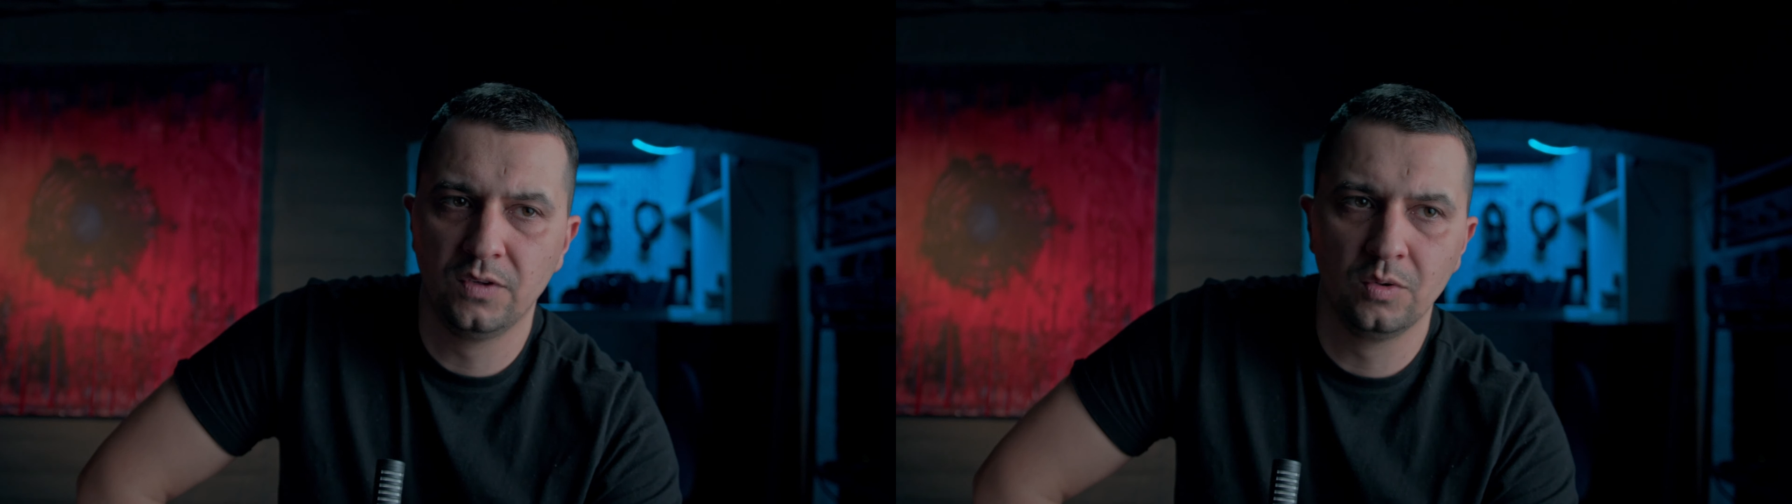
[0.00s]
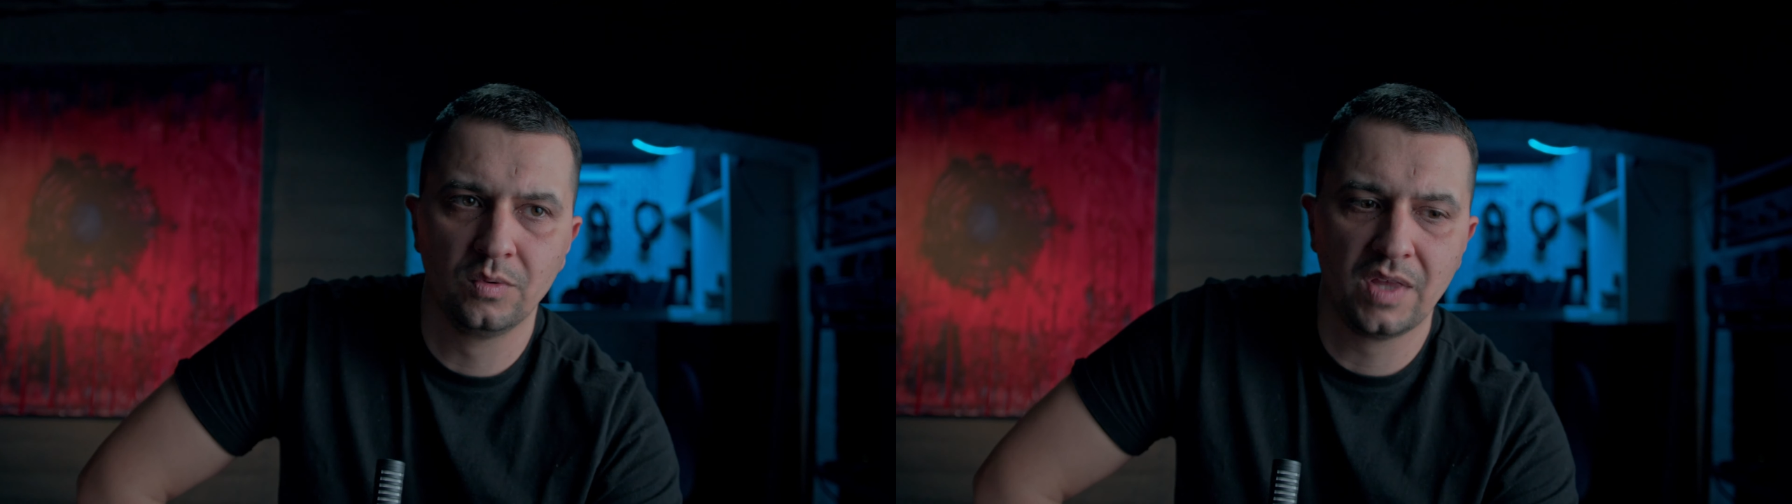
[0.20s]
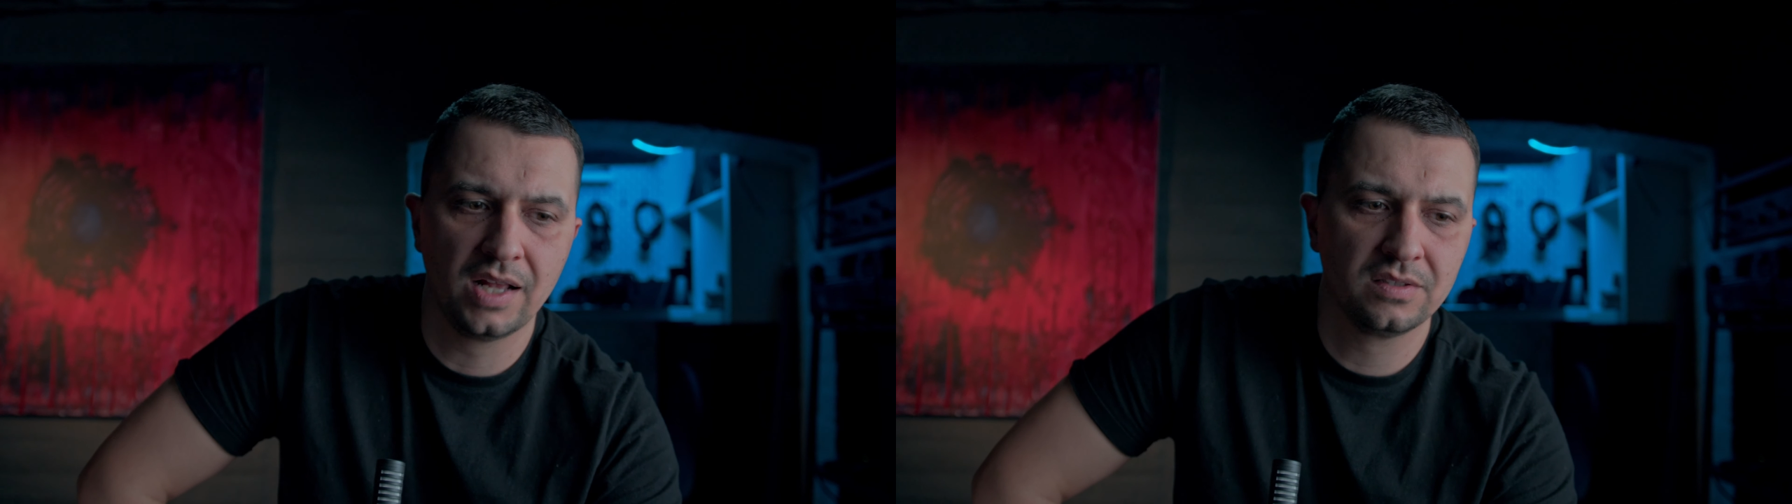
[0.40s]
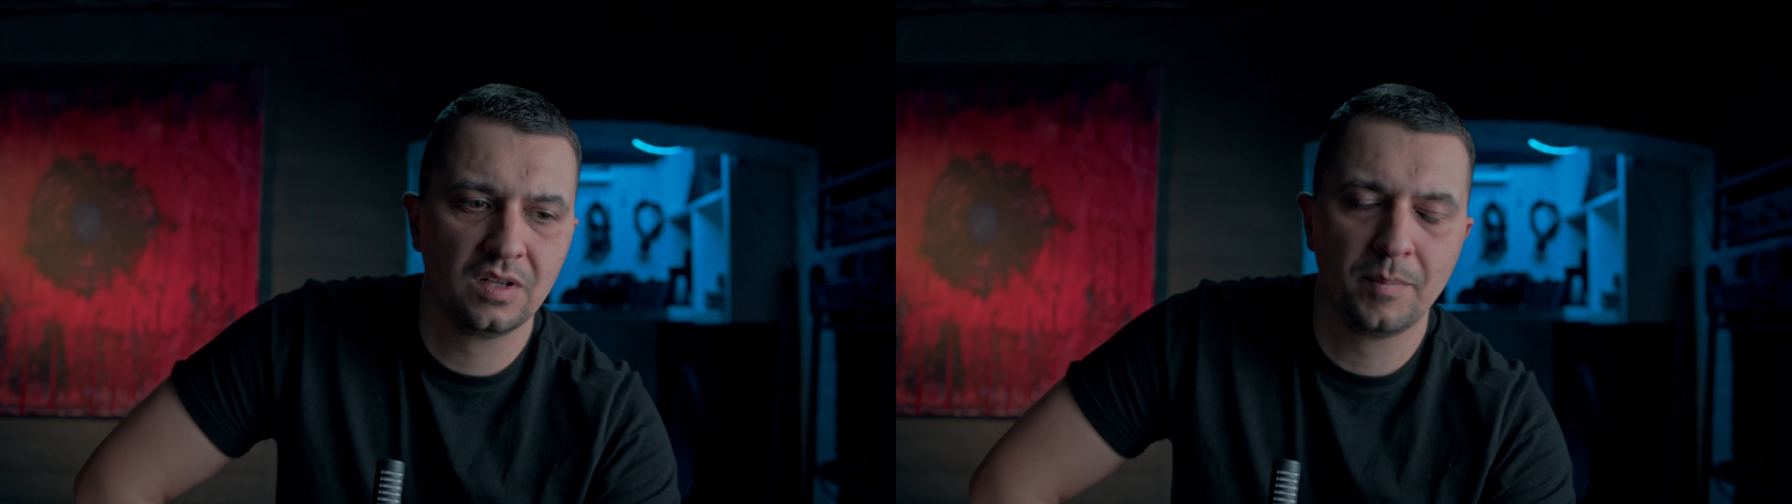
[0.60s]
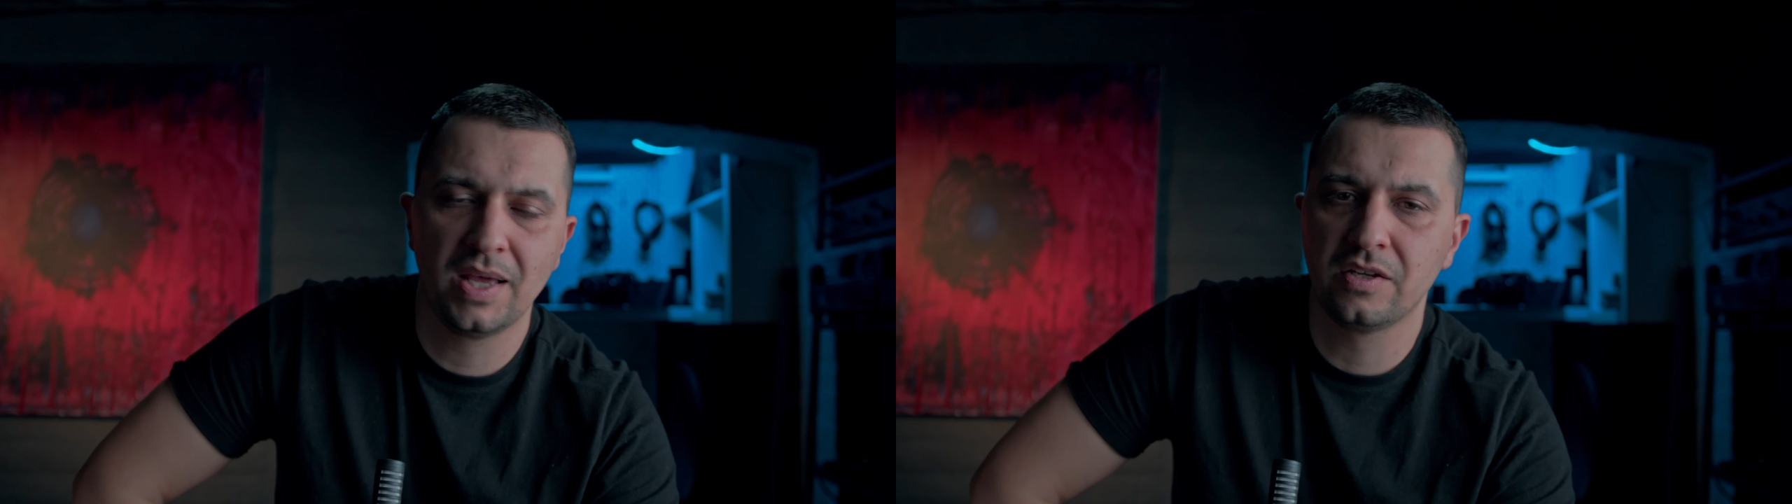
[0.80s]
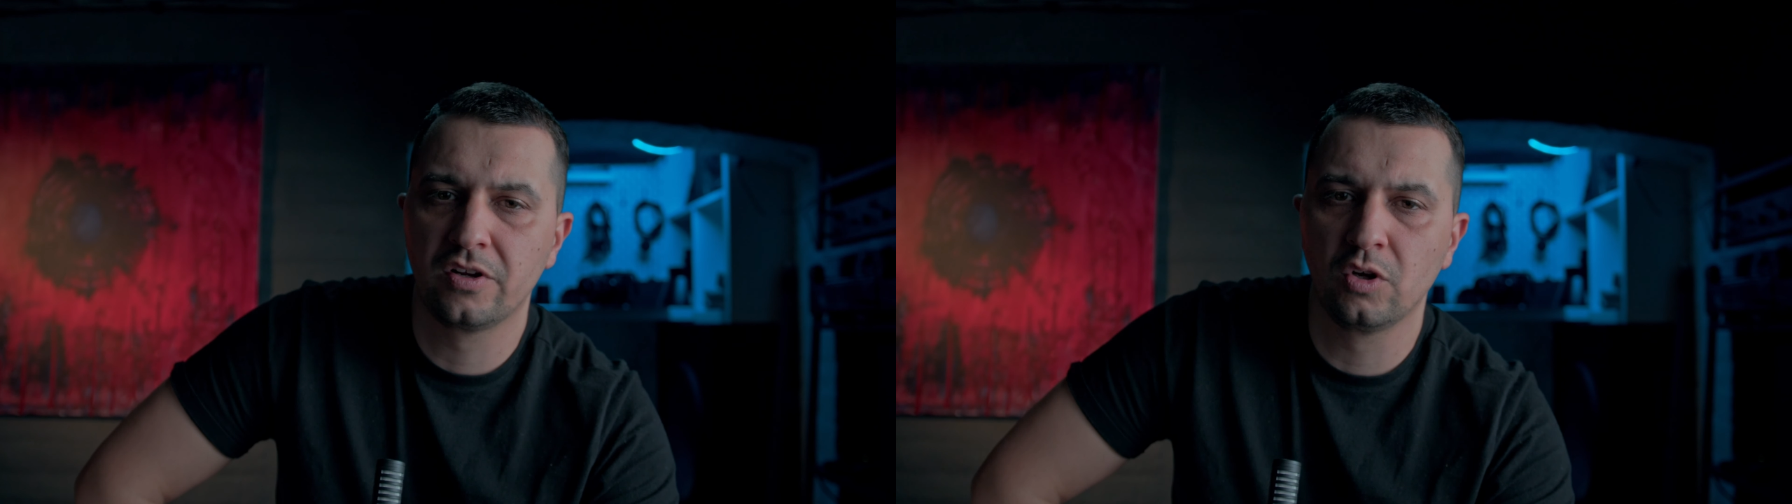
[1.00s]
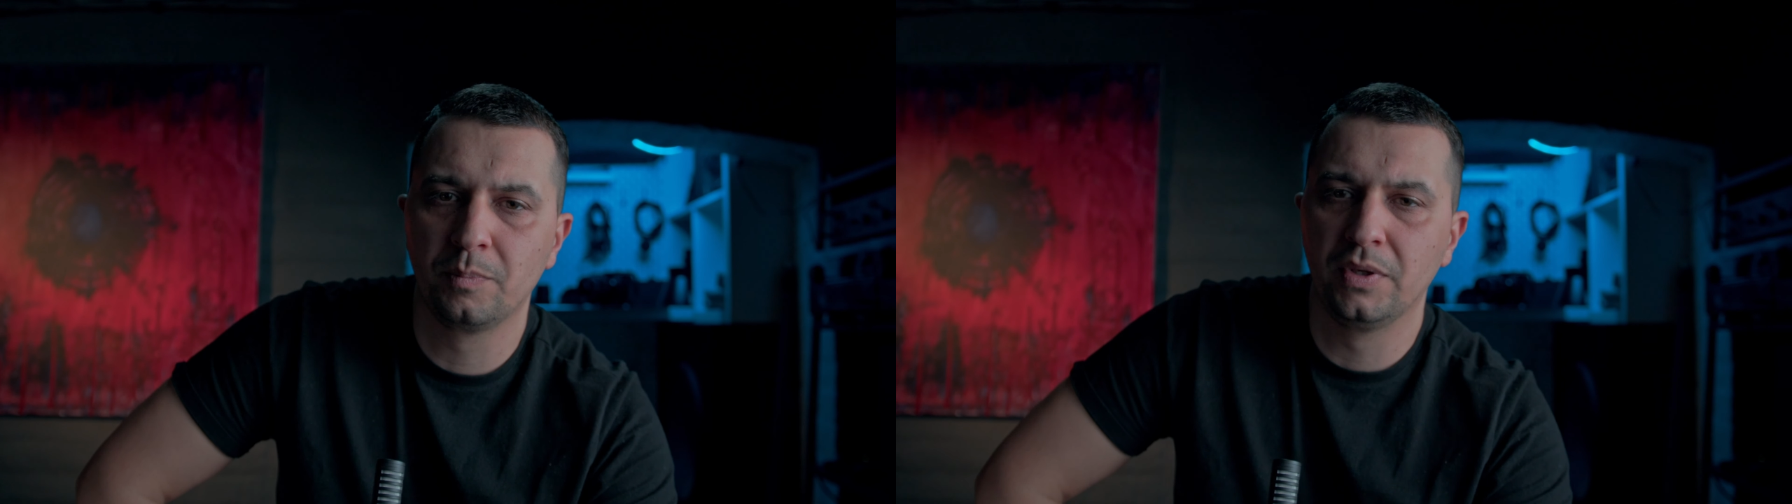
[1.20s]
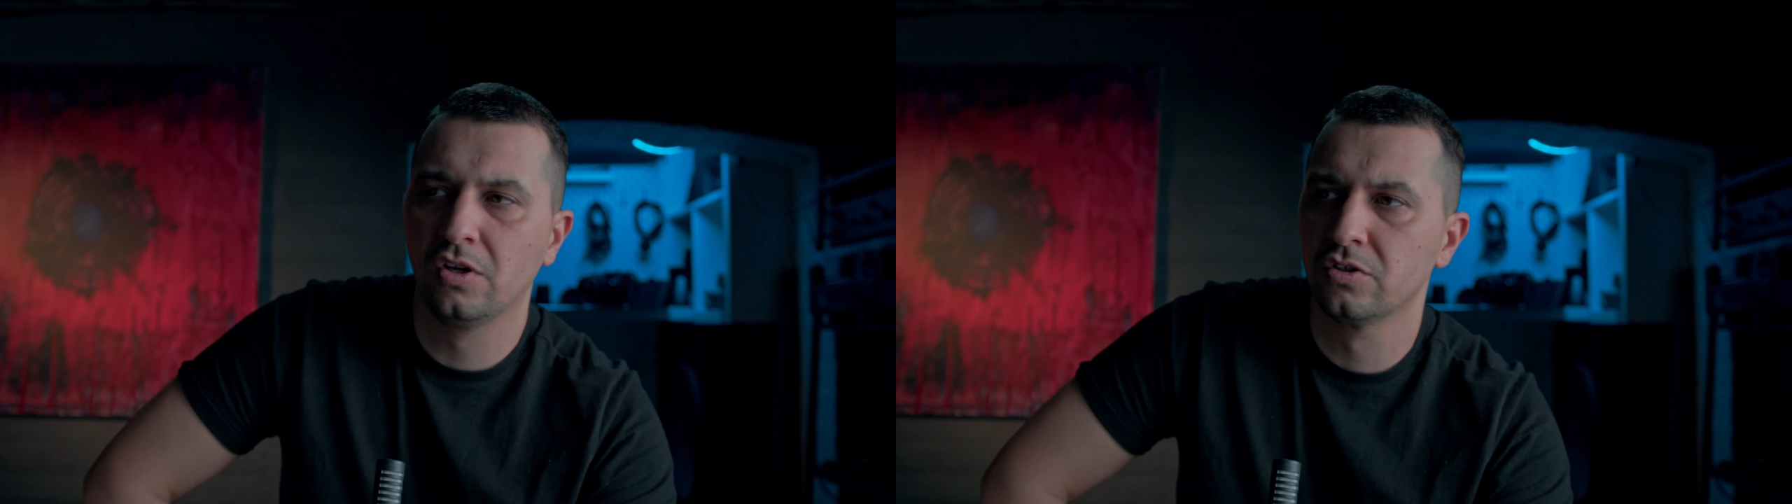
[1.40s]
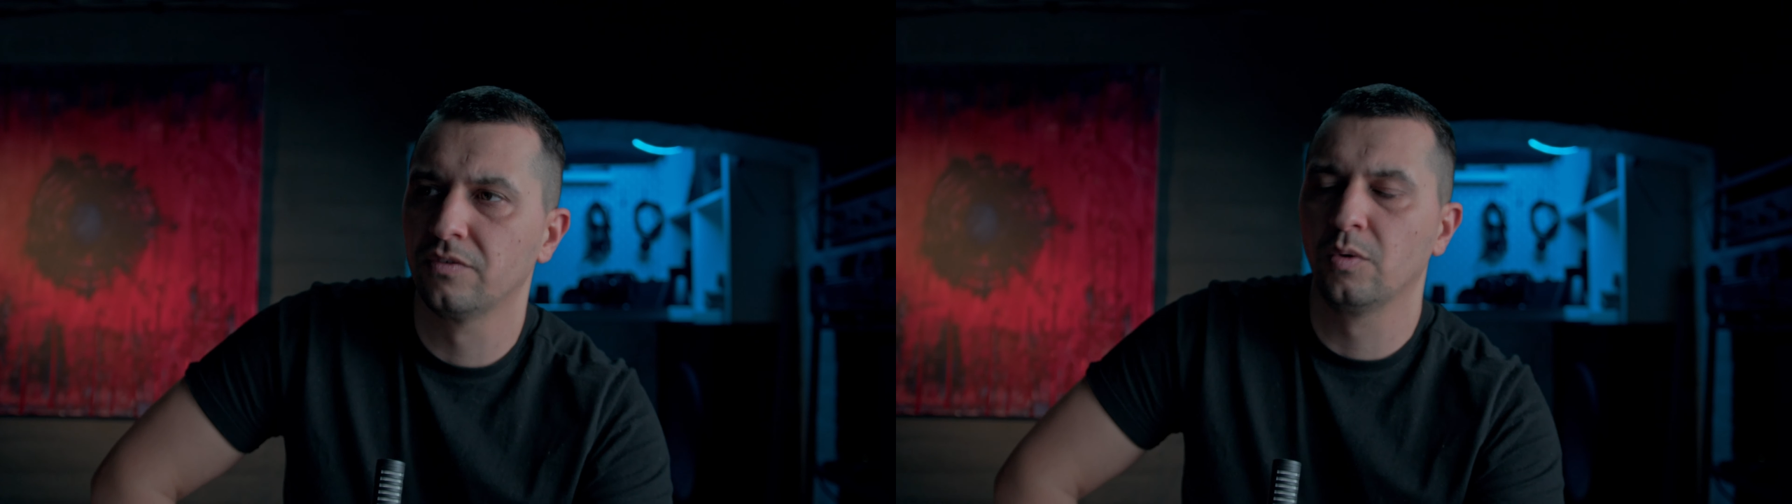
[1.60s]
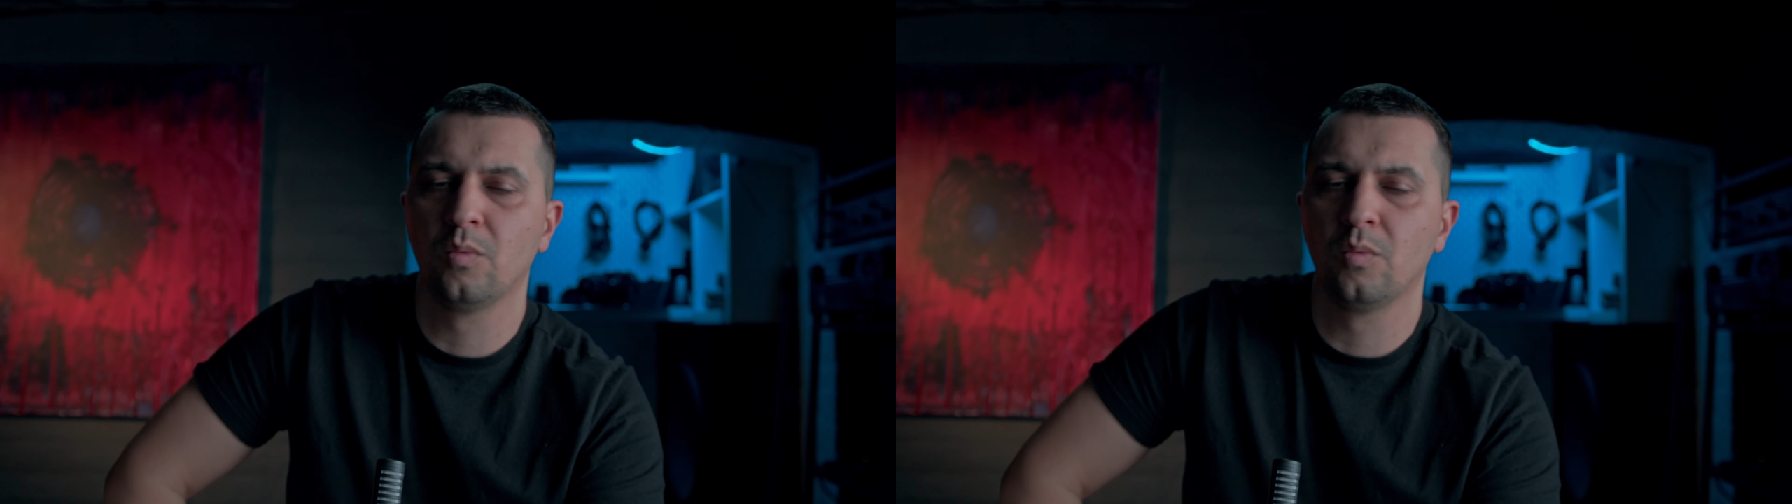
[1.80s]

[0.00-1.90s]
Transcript: you that cinematic look because of the